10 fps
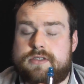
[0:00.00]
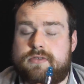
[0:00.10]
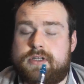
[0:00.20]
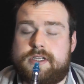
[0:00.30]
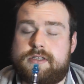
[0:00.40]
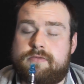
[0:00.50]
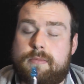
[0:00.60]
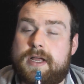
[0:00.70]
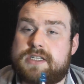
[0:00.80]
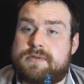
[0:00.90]
sorry, the
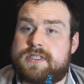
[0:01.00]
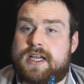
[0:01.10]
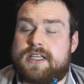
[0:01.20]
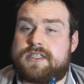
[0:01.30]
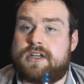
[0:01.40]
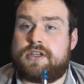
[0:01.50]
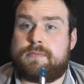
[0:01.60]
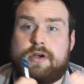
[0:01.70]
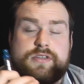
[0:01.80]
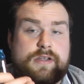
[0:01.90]
replacement tanks, you know, your
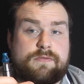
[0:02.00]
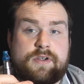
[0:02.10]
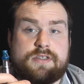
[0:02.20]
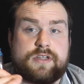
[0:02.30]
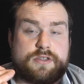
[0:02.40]
ProTank 3s.